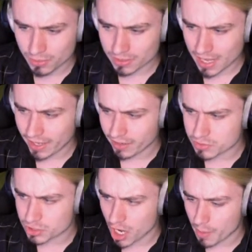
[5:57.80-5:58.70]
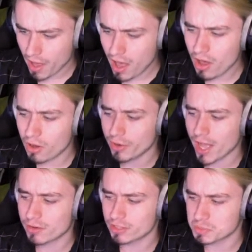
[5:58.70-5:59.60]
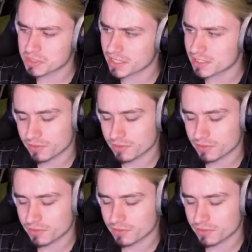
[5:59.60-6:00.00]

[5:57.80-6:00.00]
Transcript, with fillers: old item shop? Oh, we got Christmas skins, of